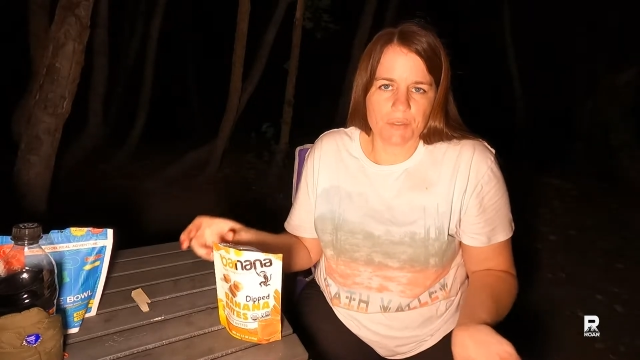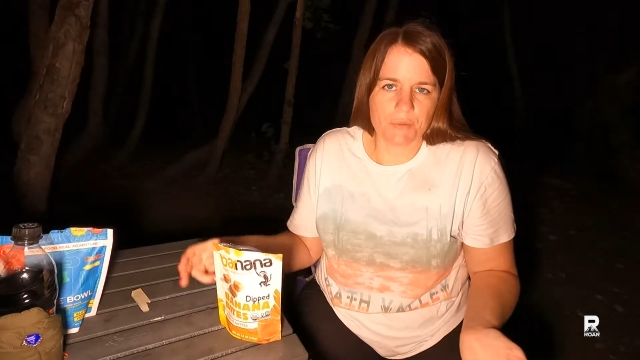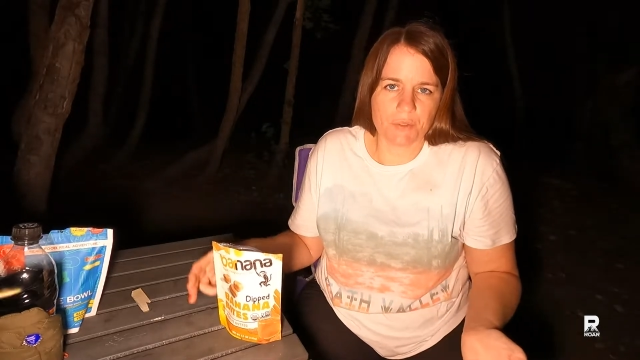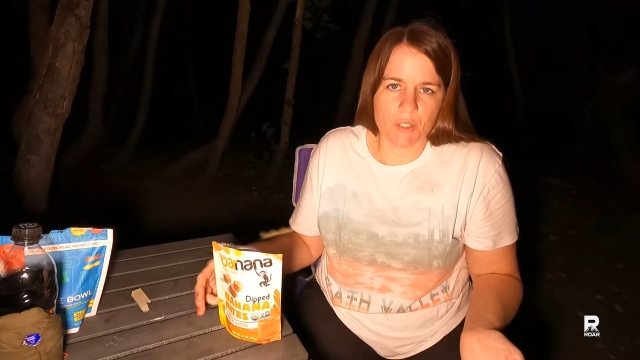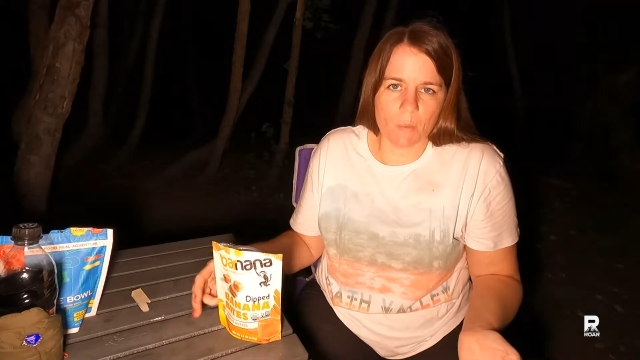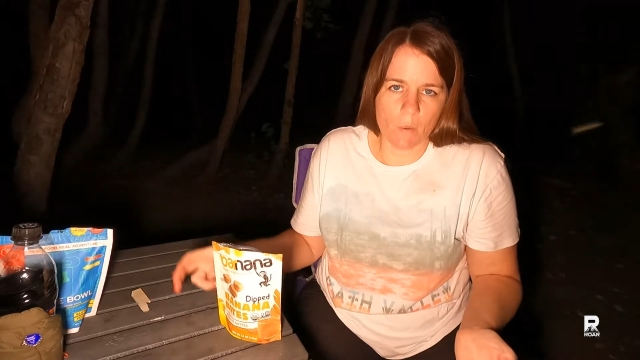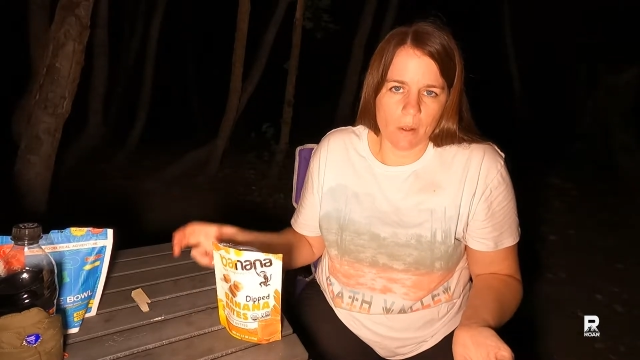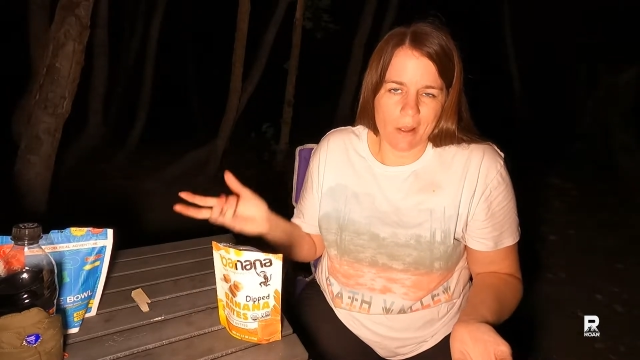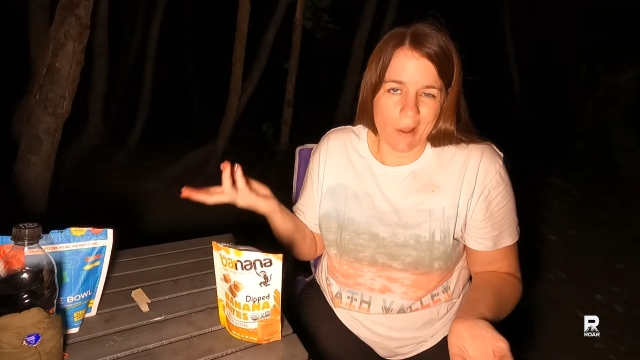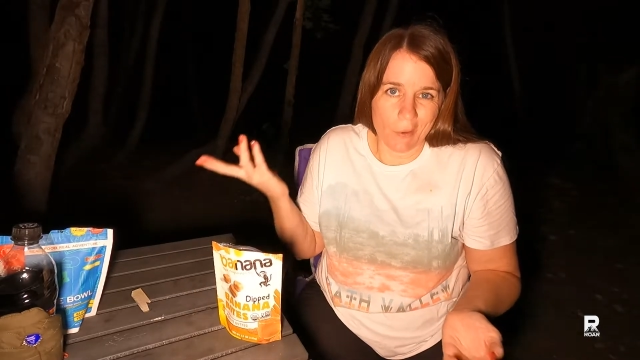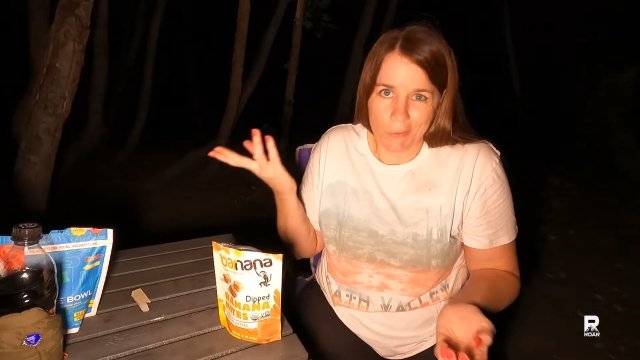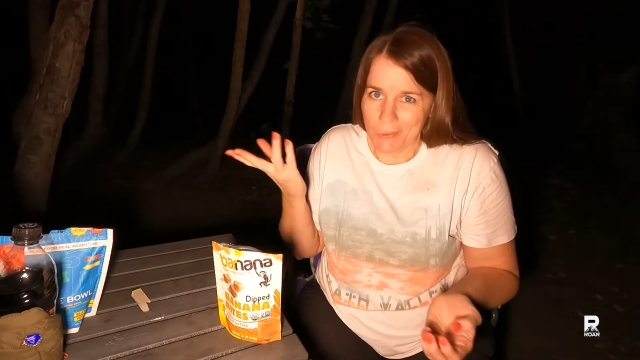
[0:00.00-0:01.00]
somewhat
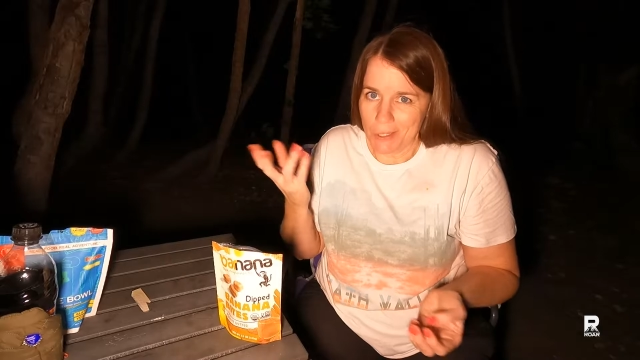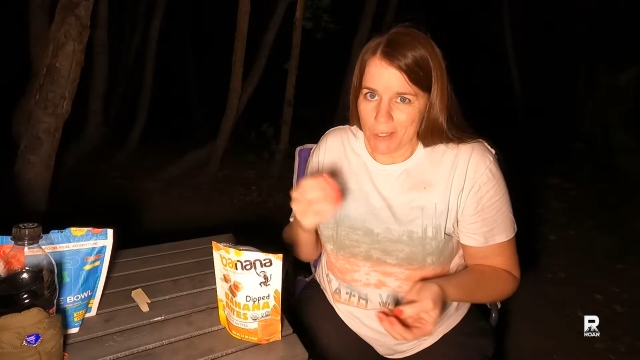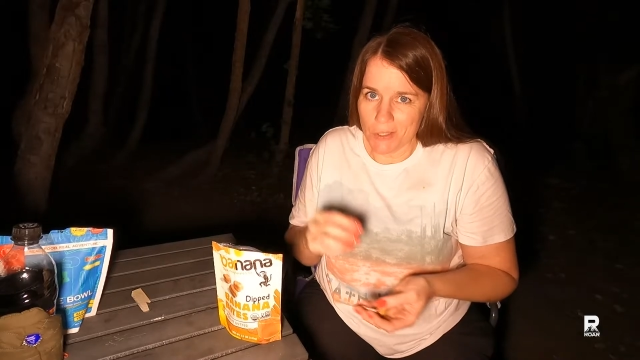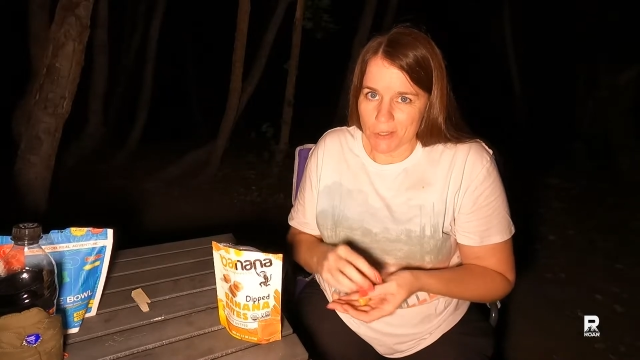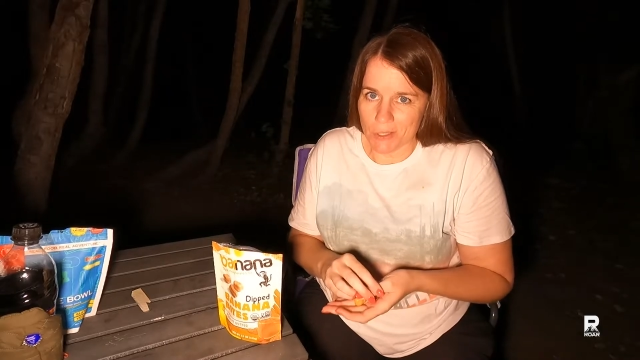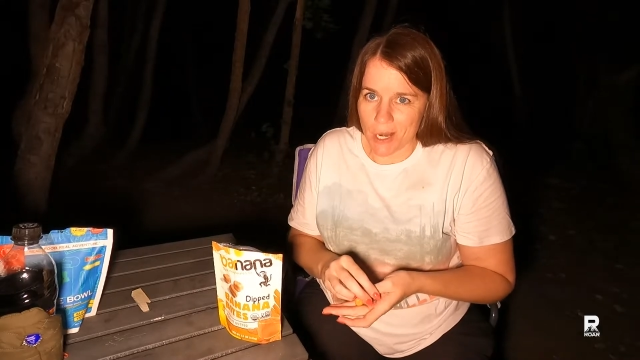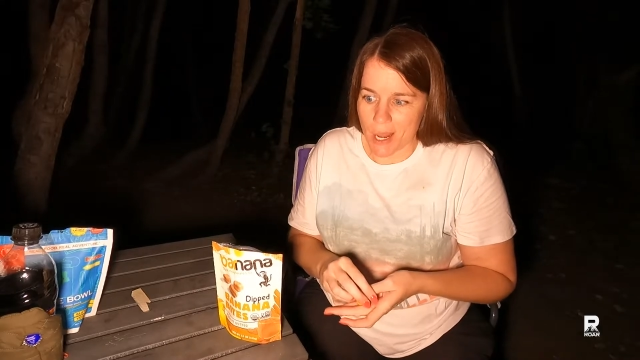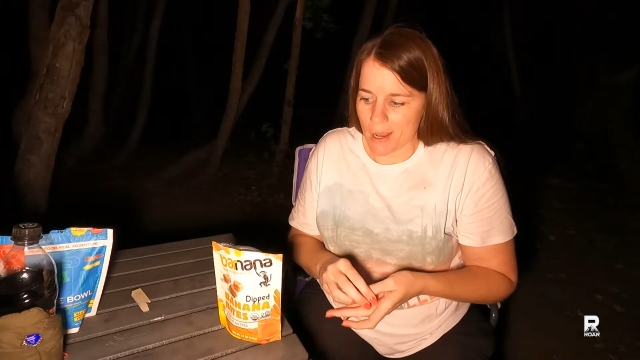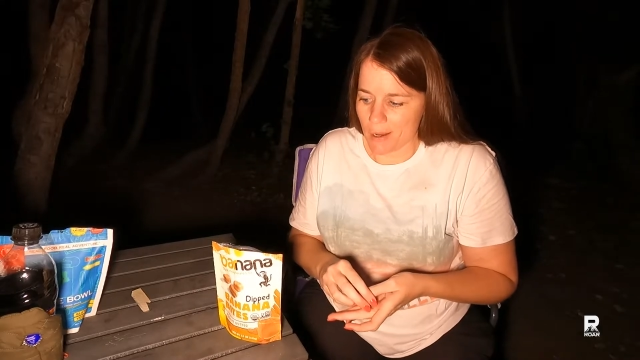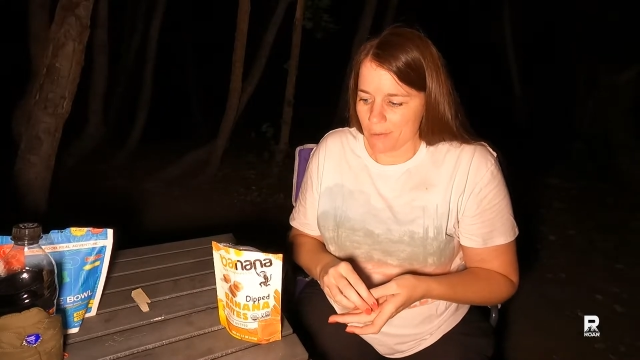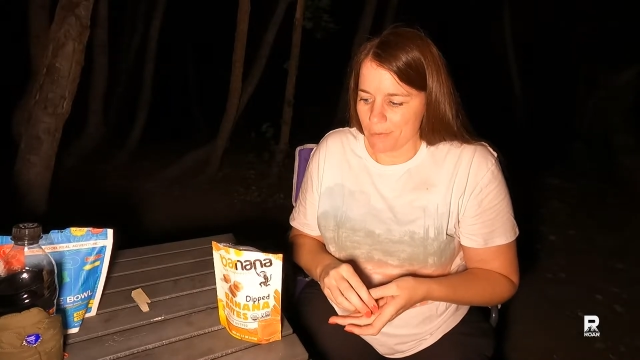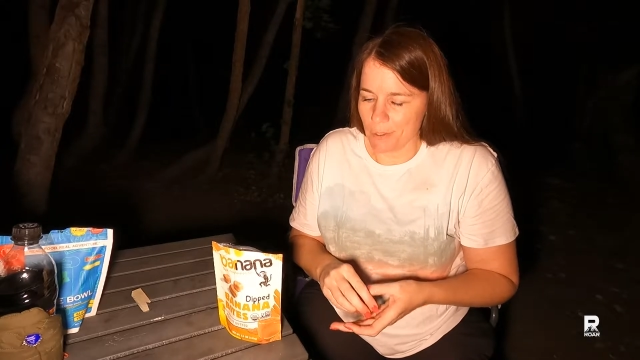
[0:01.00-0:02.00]
healthy
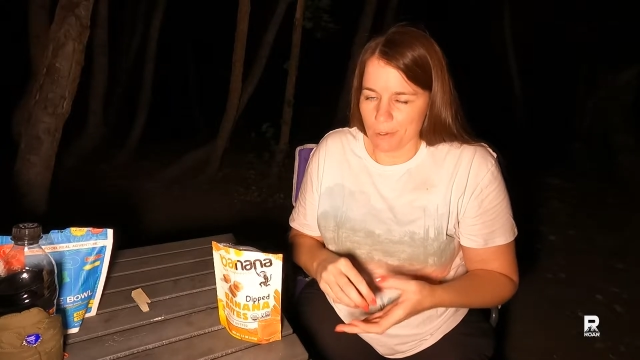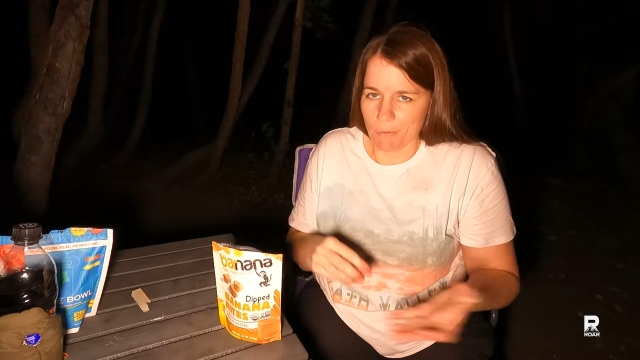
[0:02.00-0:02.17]
snack for a